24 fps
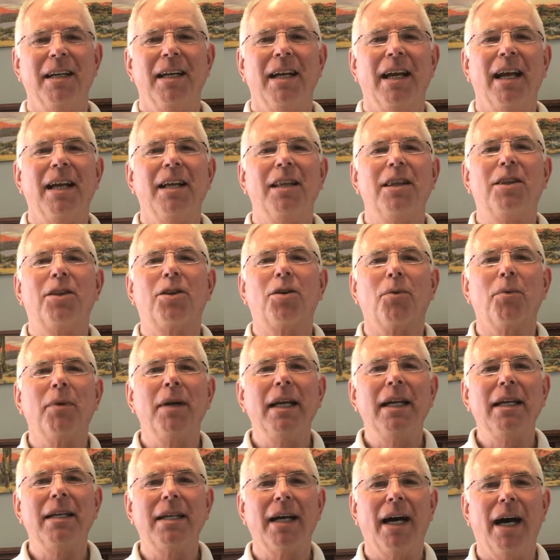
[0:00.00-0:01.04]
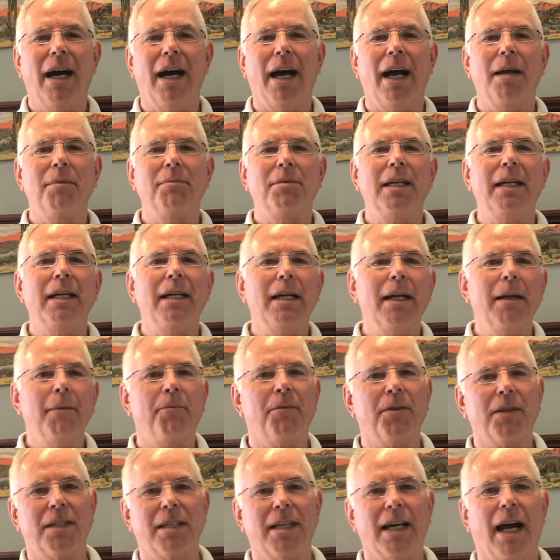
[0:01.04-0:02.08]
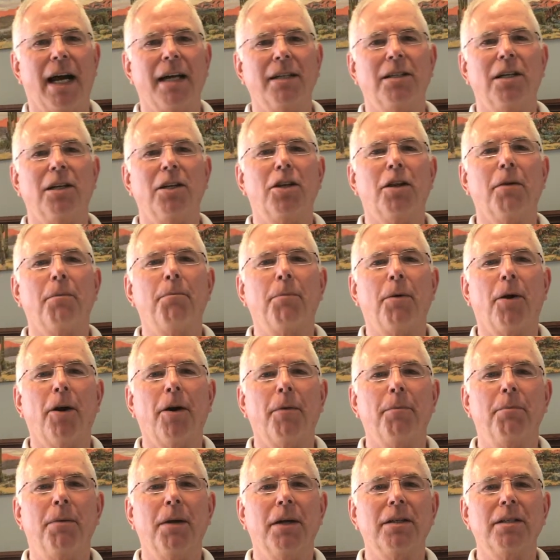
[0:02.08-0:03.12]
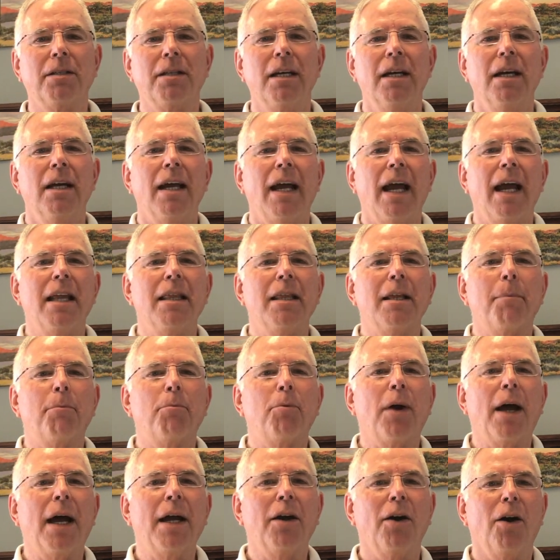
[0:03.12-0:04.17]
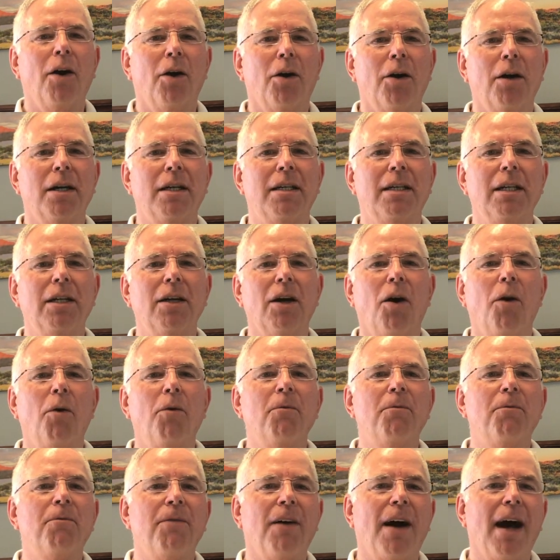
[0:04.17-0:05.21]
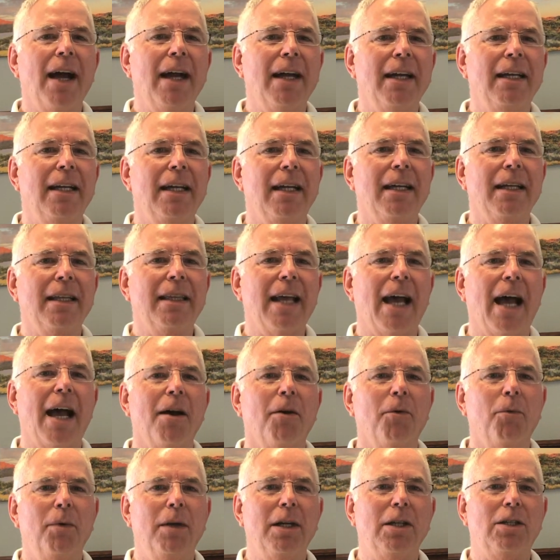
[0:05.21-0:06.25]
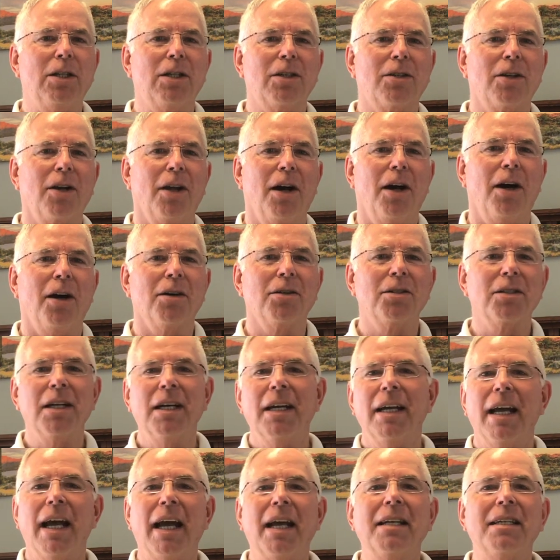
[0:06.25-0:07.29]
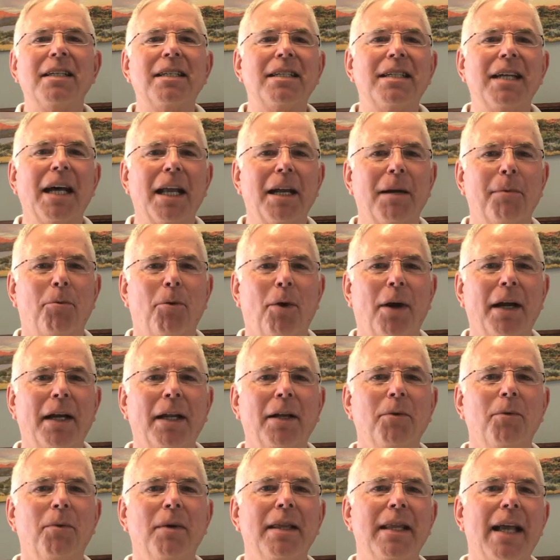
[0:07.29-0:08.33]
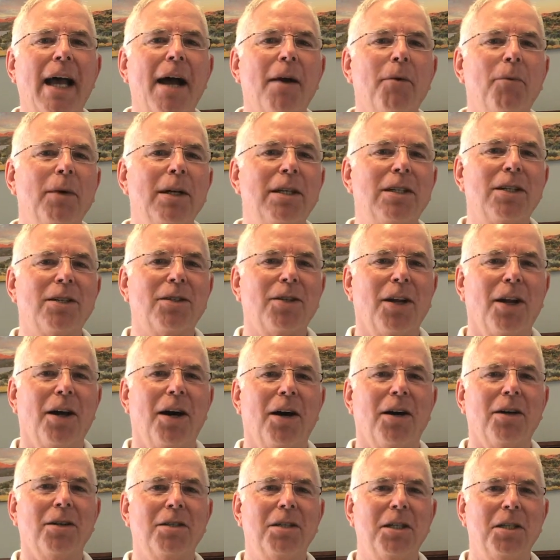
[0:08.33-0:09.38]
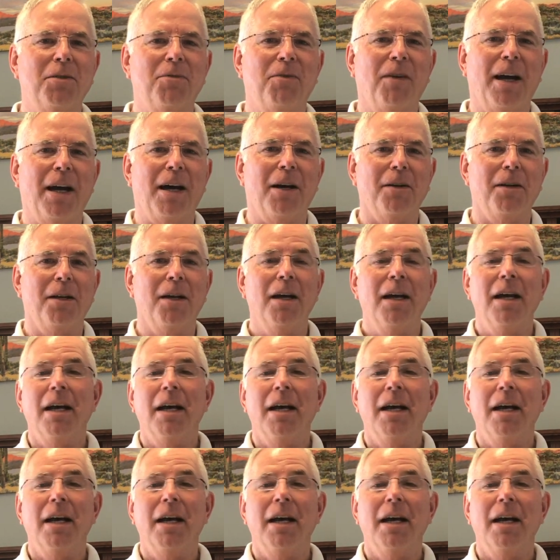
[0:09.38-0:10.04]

And three times he emphasizes the purpose and the priority on finding that which is lost and celebrating when that which is lost is found.